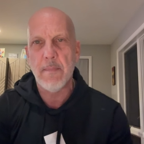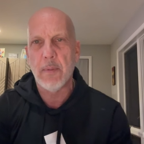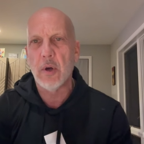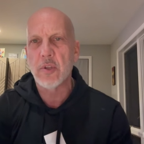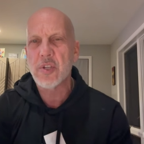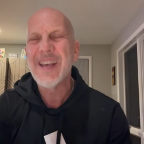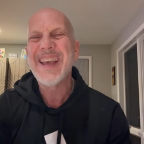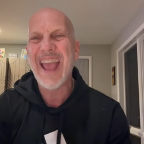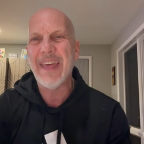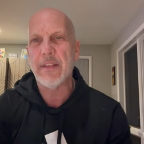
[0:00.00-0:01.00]
Bulls
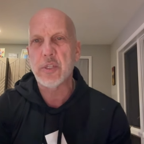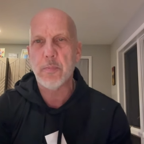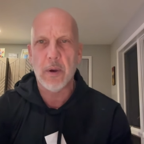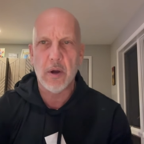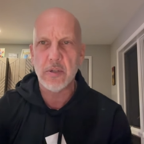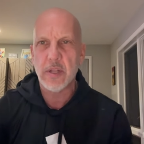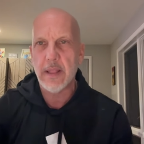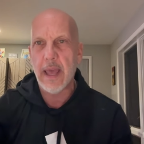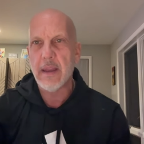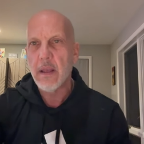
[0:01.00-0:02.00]
and the Spurs and
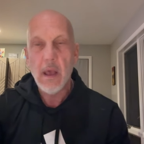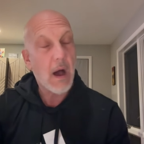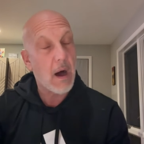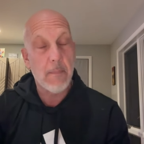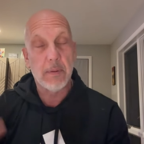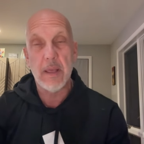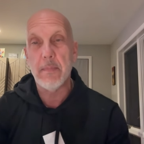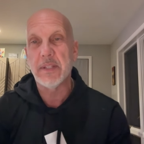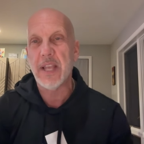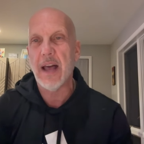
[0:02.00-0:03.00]
that
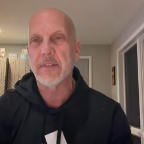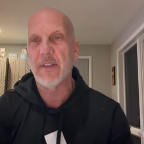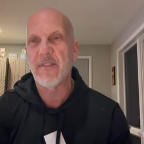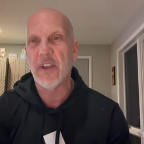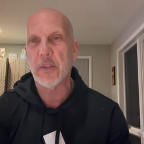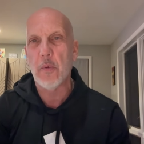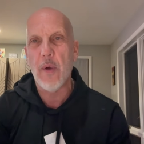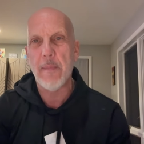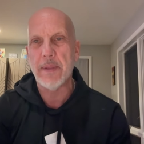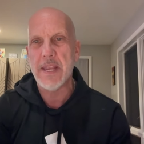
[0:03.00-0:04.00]
unbelievably talented Victor
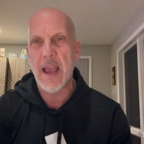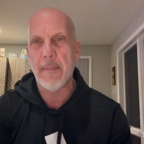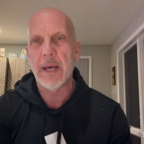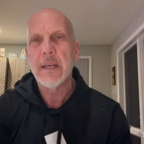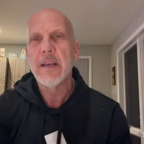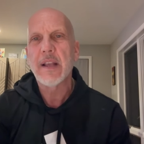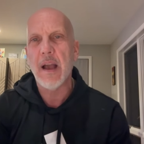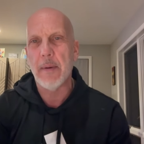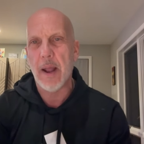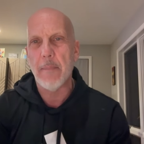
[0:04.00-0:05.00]
Wembanyama
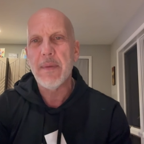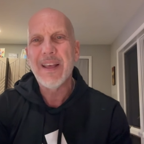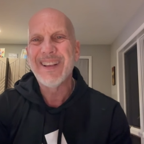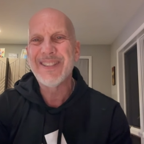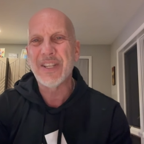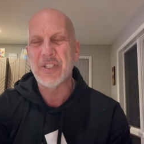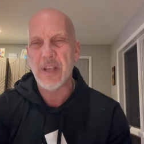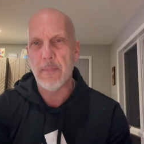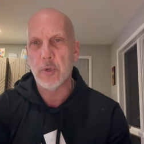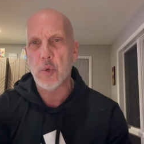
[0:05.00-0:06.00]
coming up
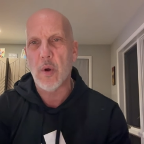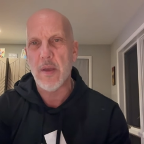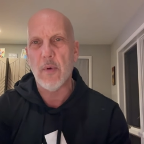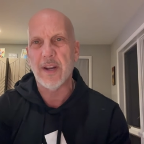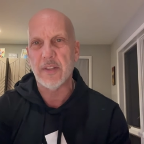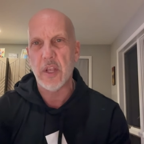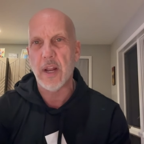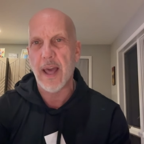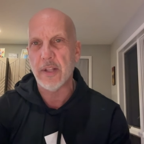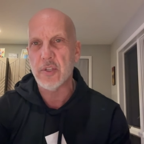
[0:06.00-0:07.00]
December 21 at the
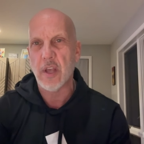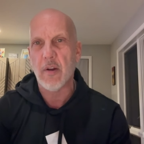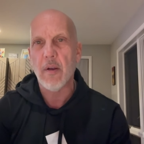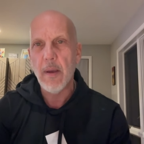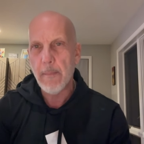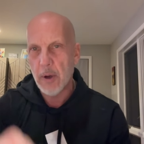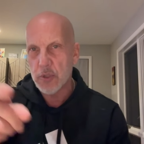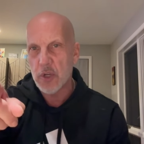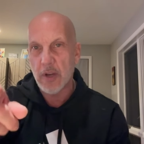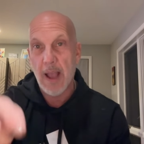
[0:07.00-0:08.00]
United Center.
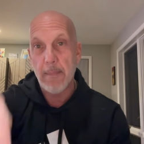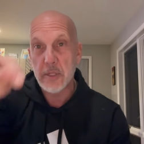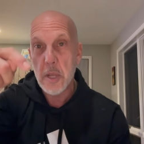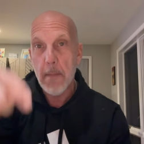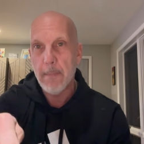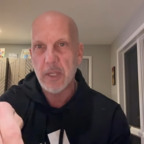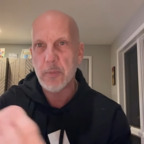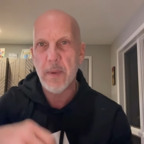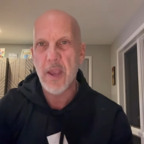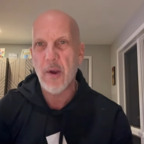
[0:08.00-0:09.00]
Post your comments. Must
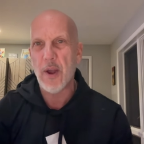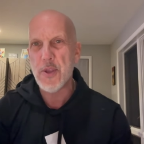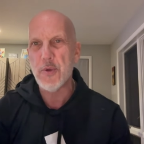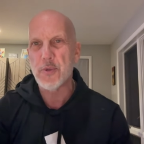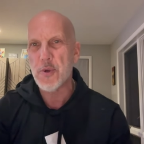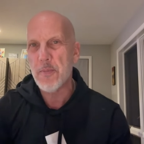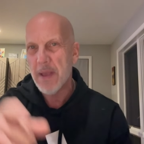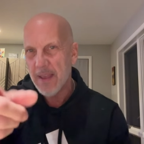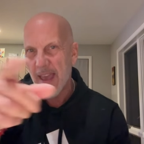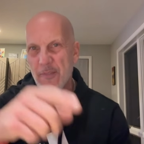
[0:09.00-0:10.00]
be here on YouTube.
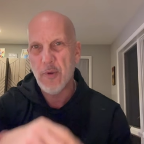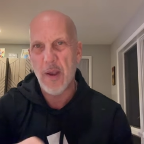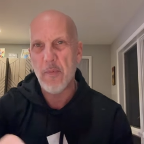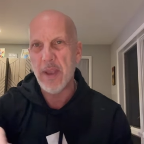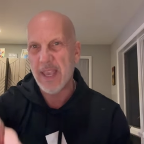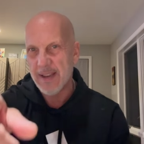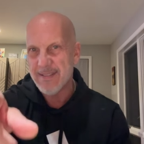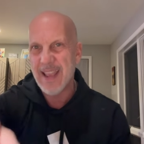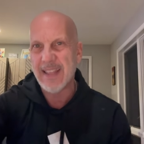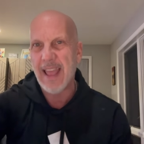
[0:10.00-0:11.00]
Have a great weekend.
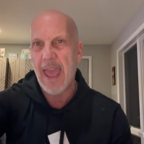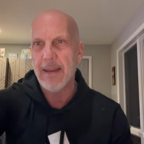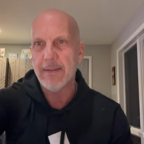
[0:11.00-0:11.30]
Take that.